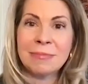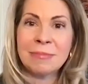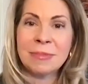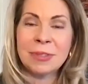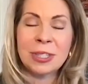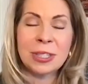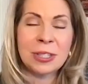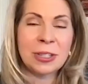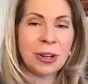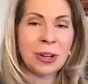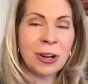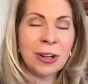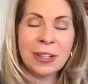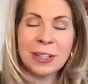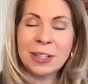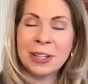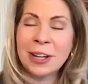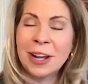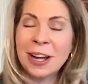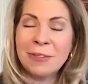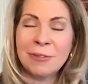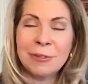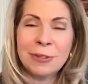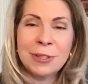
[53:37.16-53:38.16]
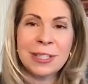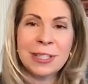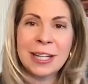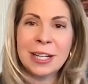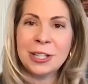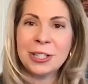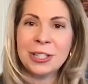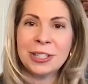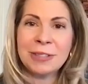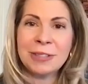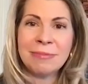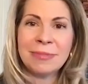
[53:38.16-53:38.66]
start a
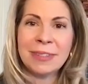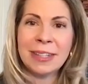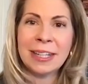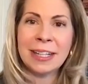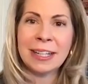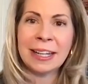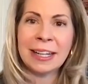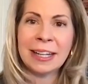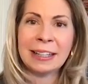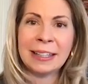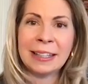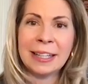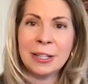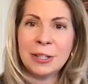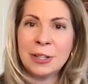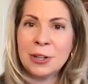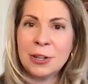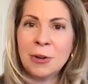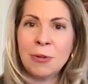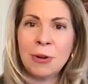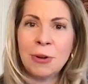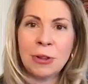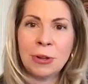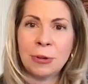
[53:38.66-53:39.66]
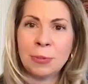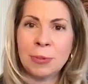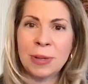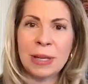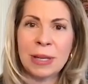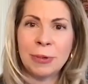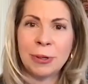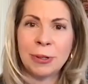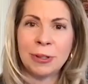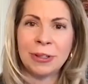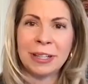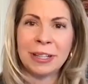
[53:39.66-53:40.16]
conversation, and get to know other
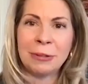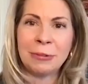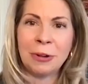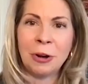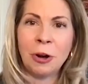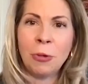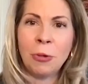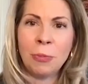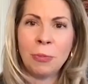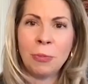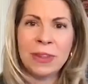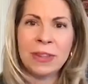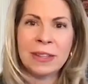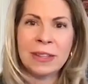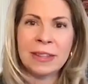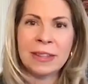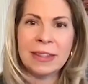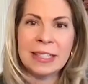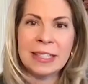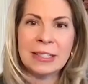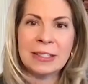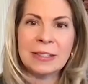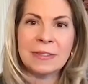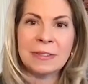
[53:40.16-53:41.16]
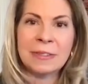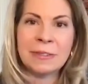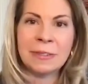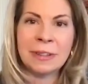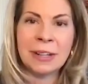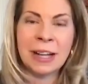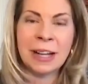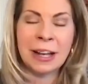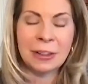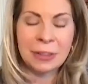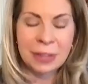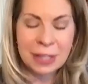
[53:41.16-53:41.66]
people. And we hope that this
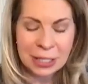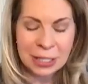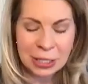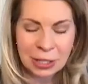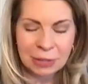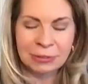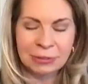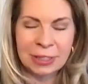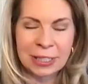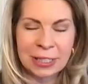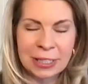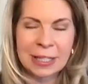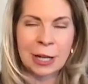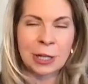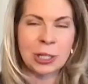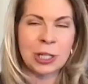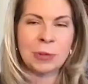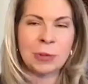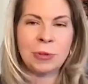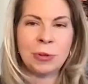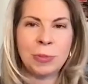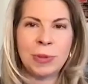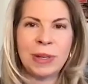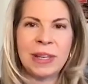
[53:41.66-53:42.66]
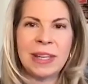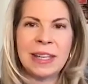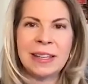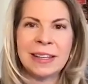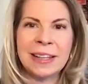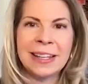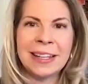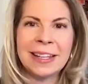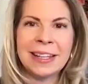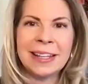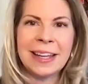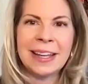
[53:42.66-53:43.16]
discussion will be
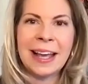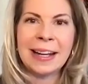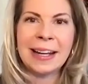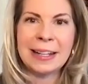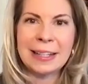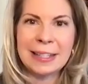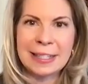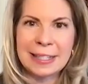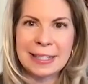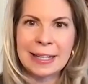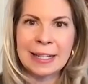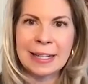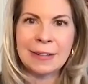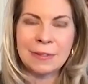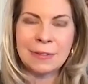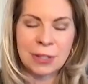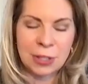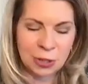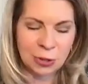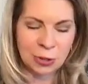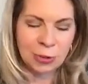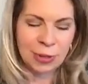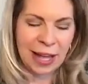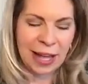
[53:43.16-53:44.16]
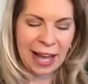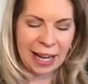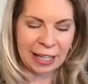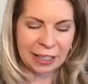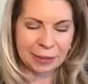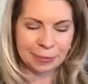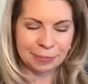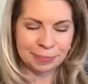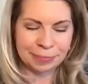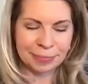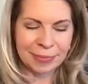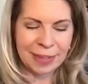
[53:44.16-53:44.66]
an incentive to do
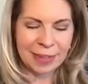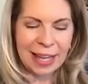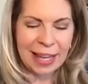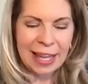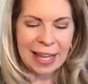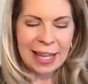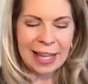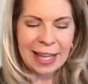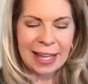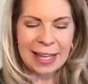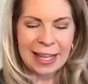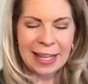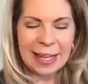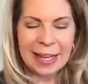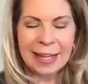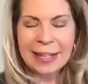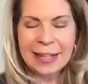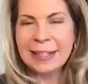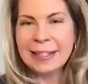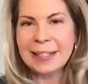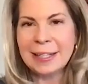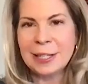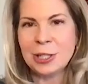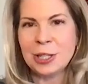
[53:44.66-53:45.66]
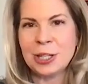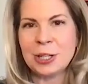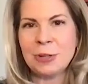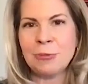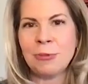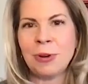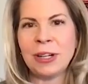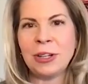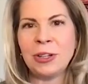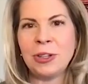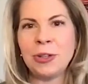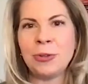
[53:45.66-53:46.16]
that. In addition, I
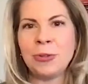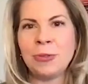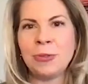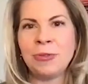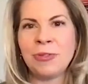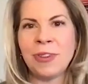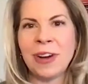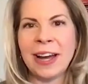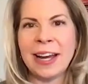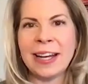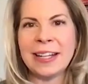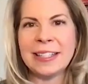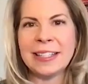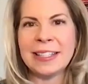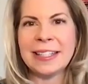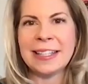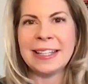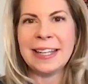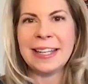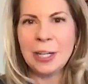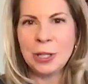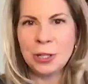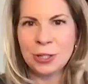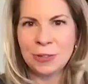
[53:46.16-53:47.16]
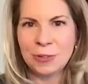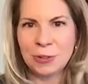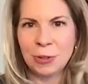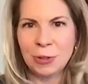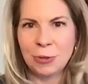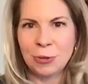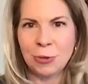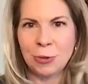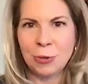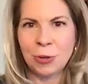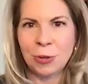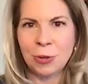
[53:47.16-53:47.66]
wanted to invite each of
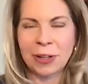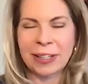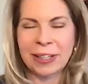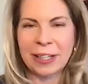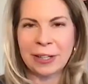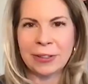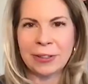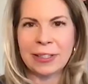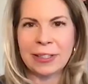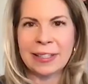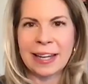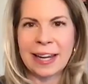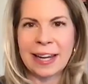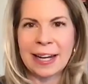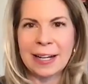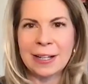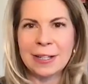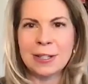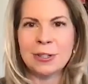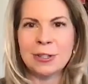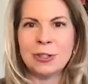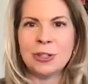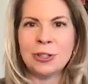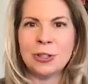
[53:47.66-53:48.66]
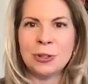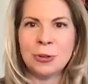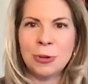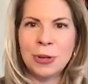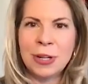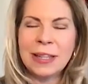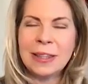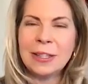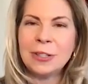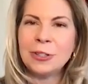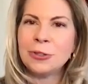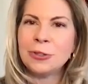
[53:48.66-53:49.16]
you who are here today to
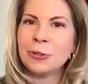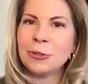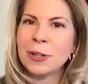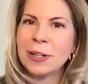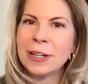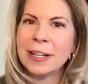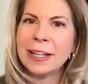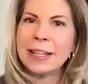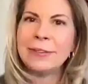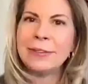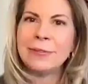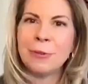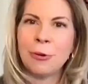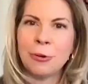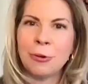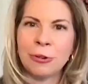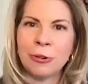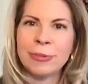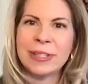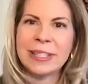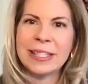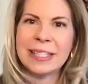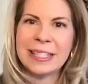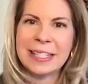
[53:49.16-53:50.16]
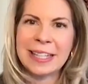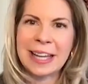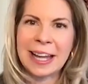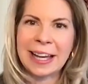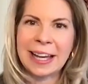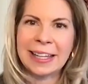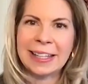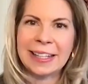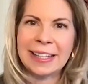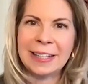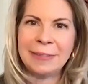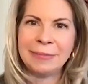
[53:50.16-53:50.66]
join the Trinity Forum
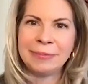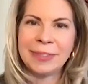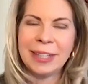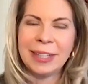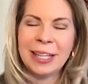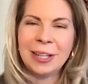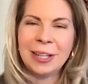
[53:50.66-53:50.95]
Society,